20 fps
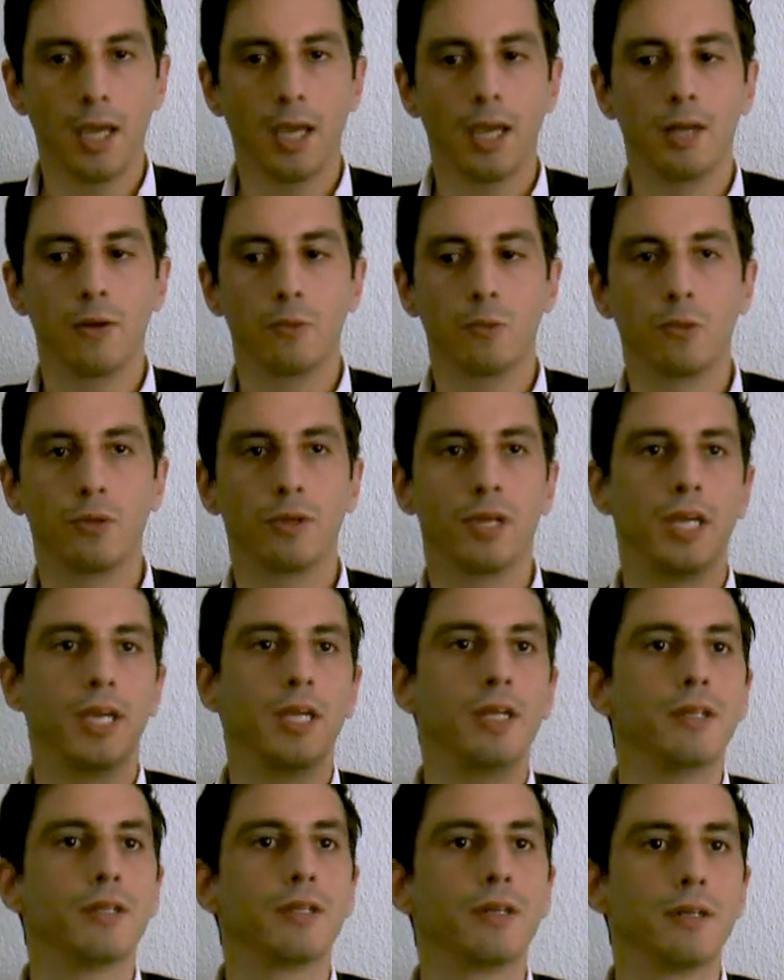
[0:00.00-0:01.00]
and would
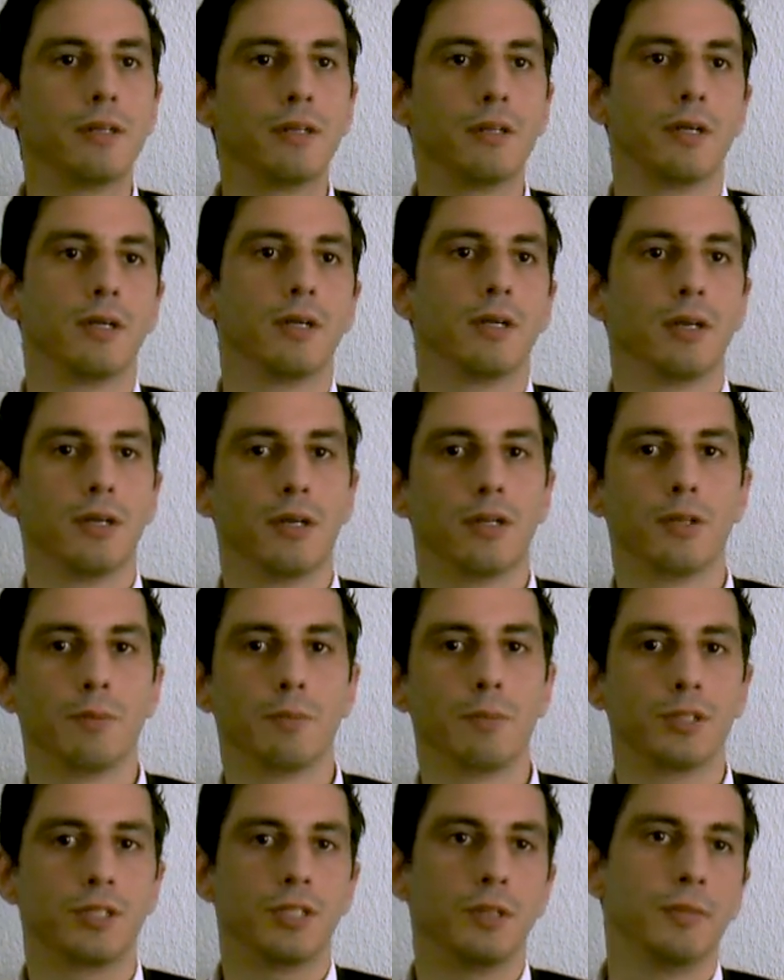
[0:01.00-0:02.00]
hinder
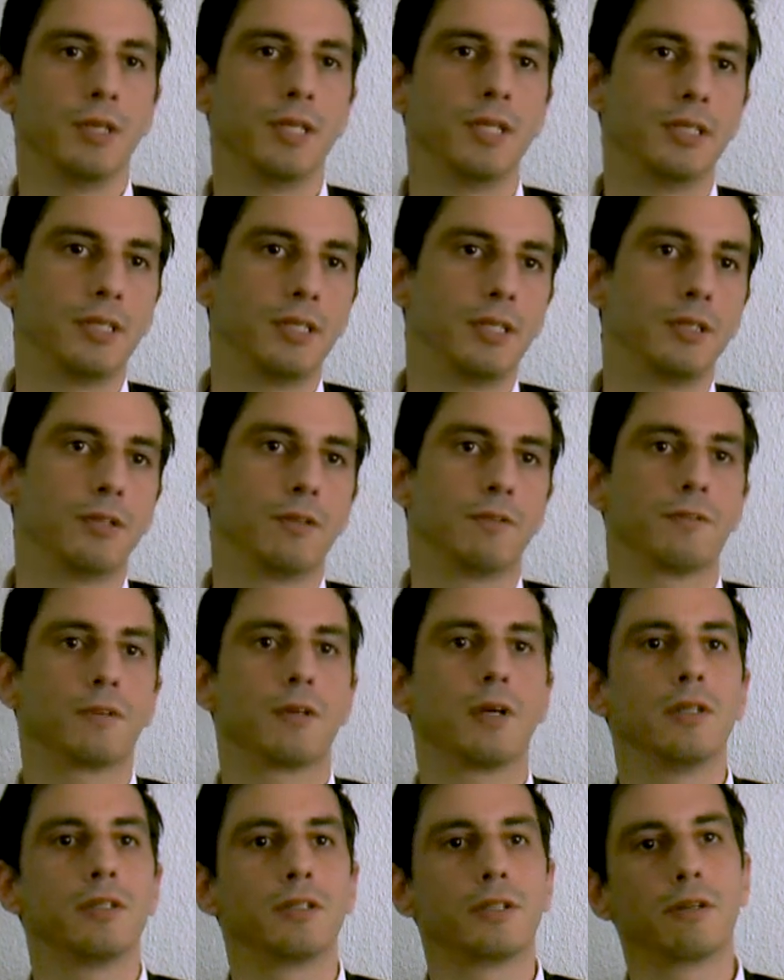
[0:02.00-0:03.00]
the possibility of
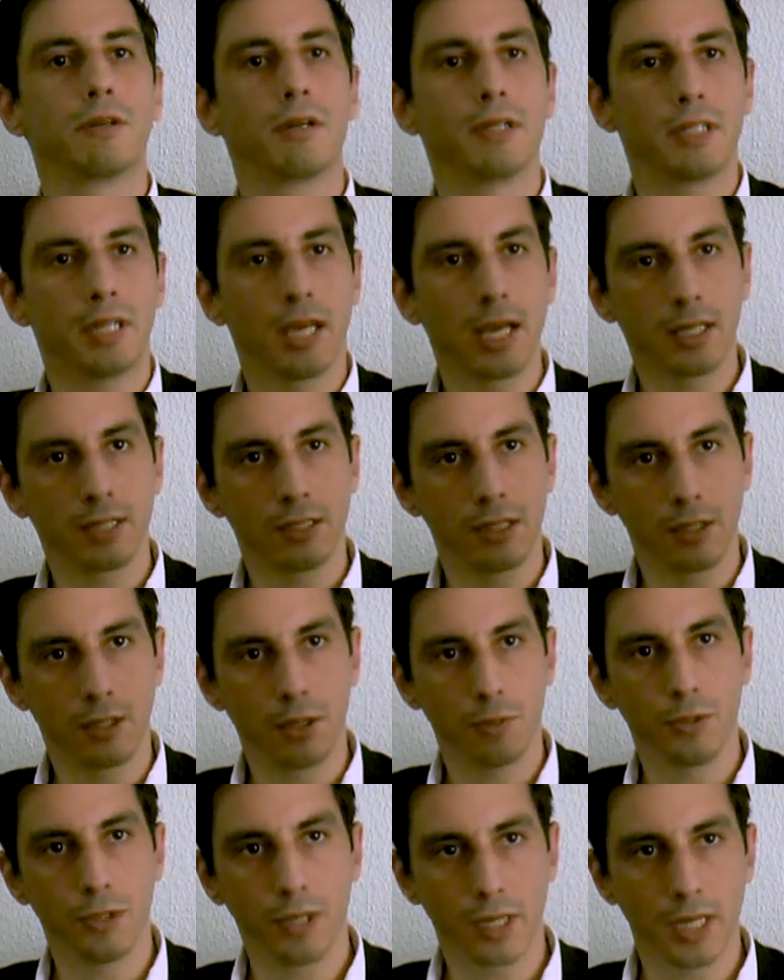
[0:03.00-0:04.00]
counterattacks in
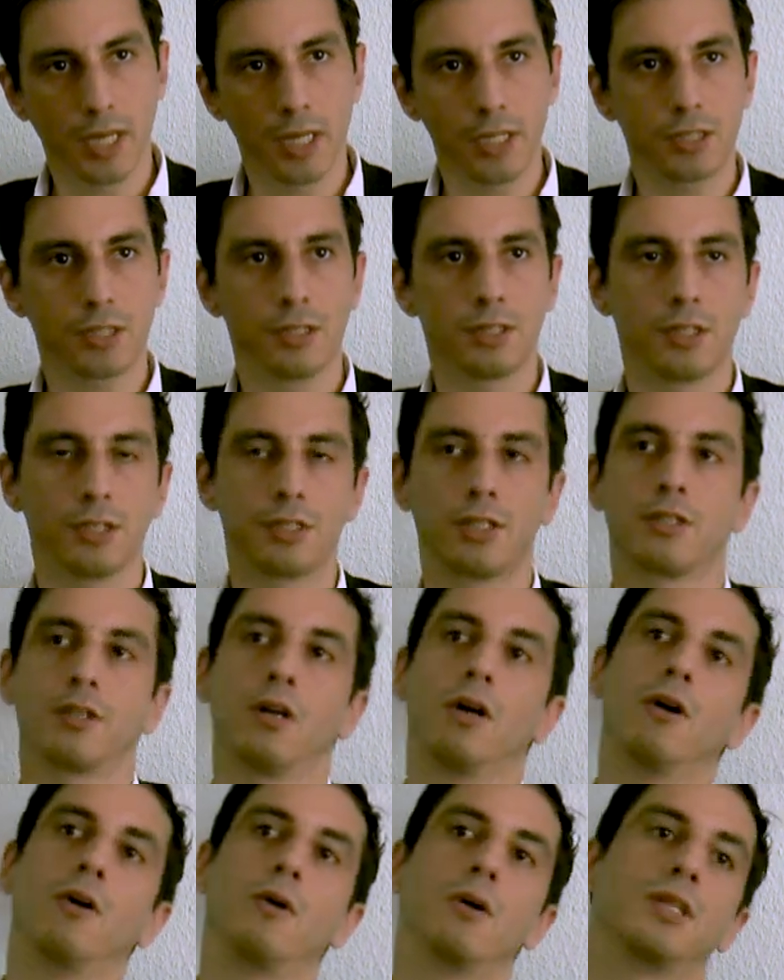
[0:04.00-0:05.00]
communication, such as,
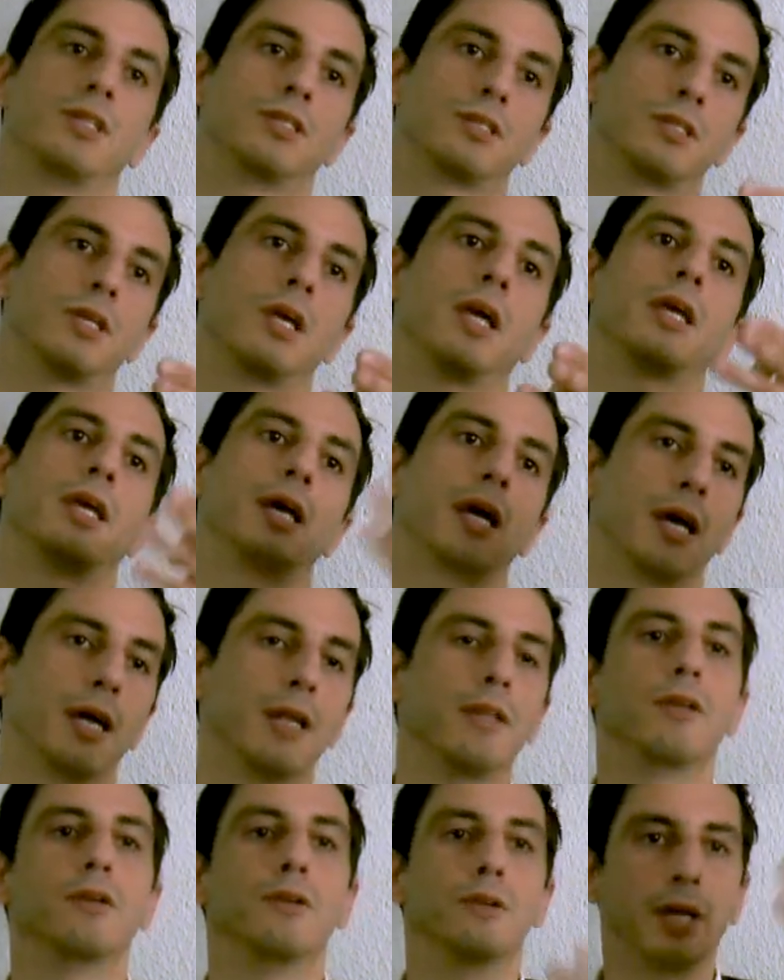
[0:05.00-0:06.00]
oh, it's
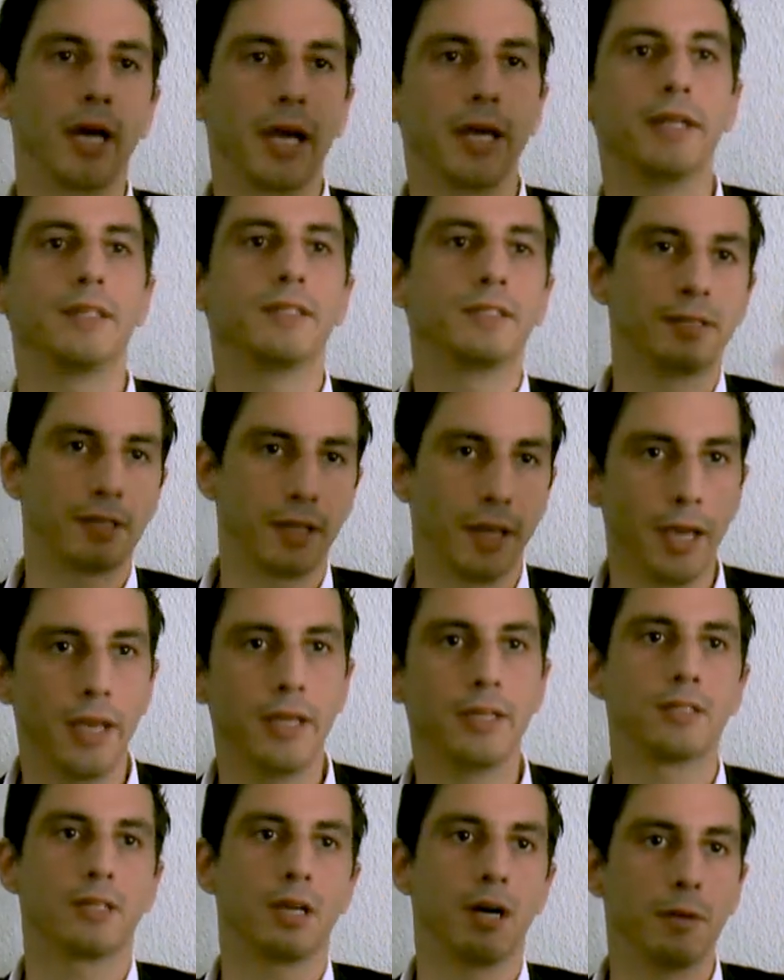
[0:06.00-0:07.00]
again the United
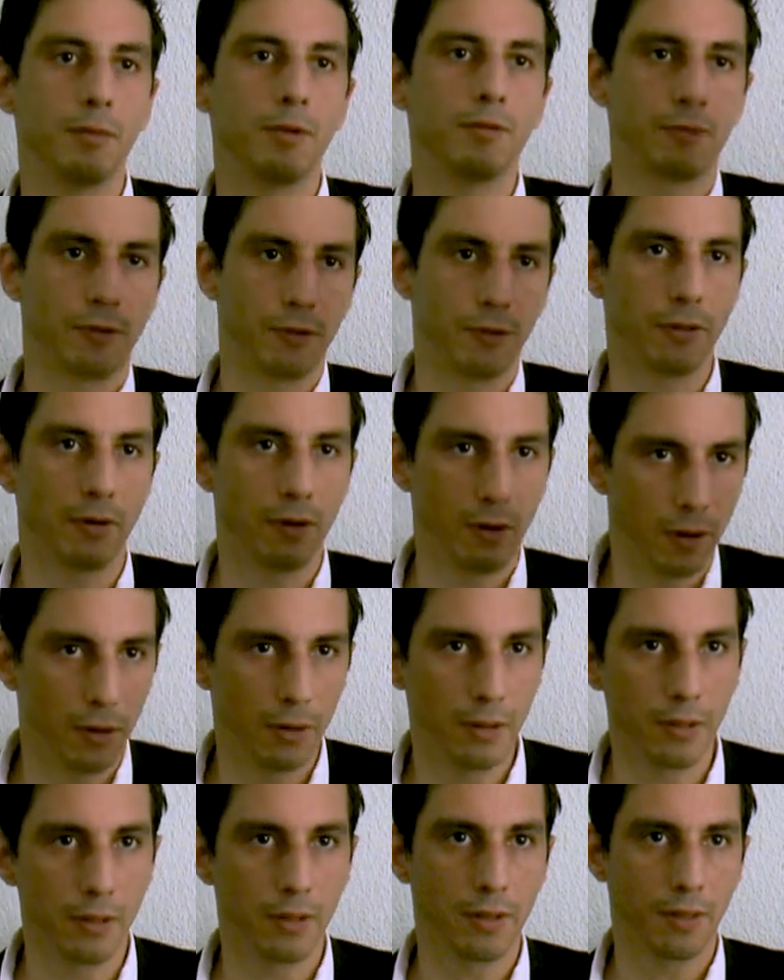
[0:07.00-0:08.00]
States coming for the
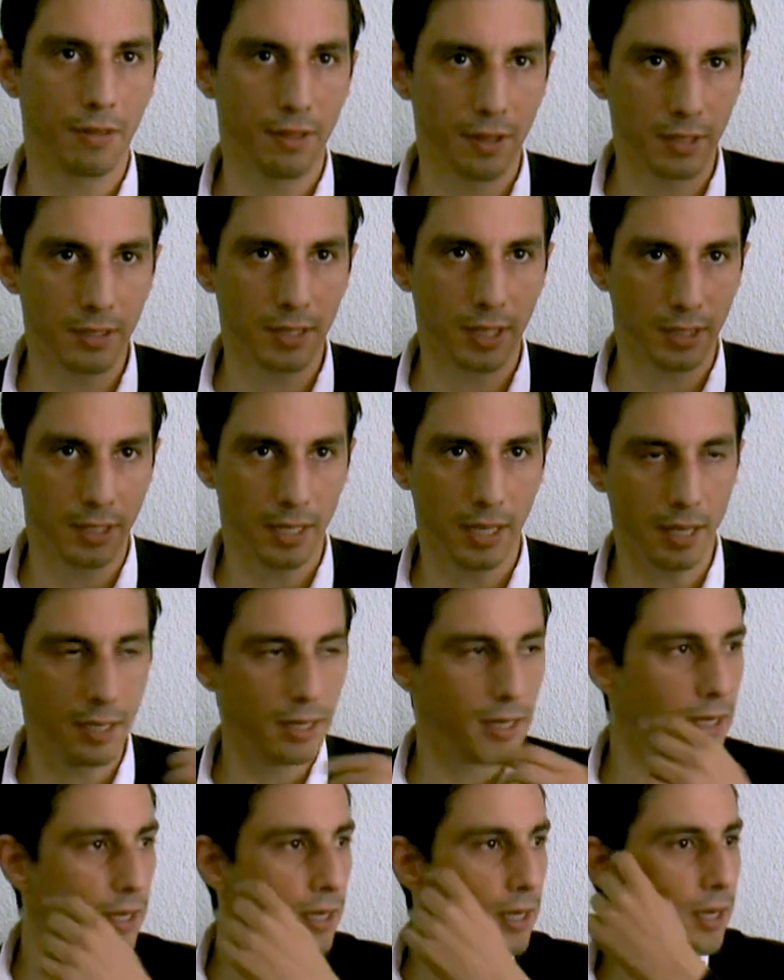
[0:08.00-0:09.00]
oil and things like
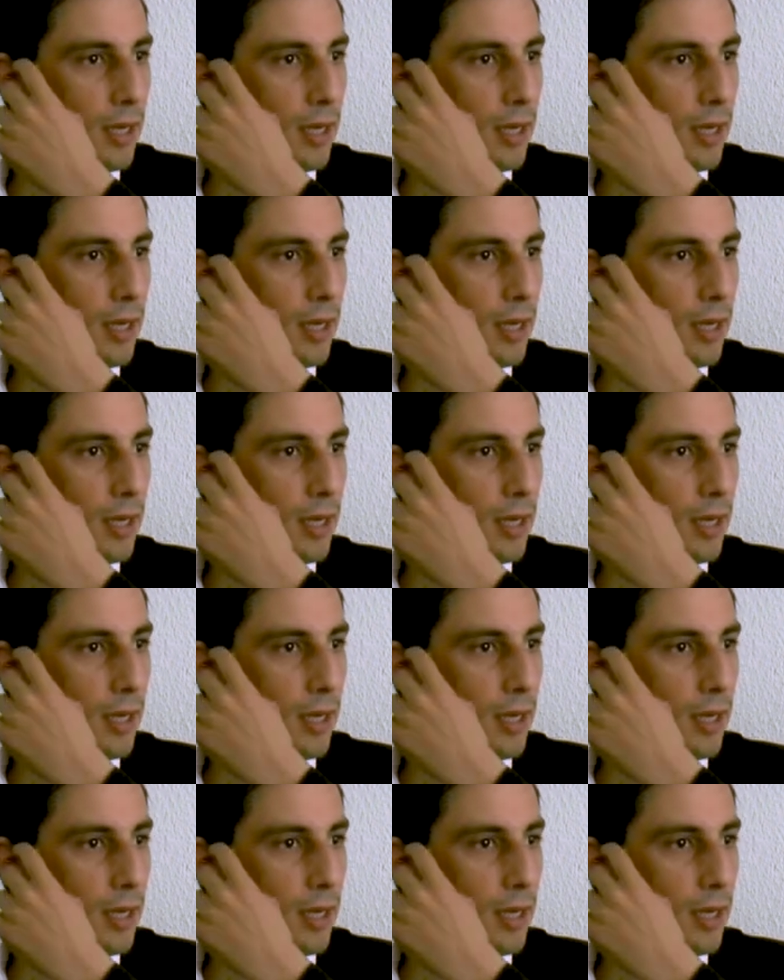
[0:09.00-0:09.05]
that.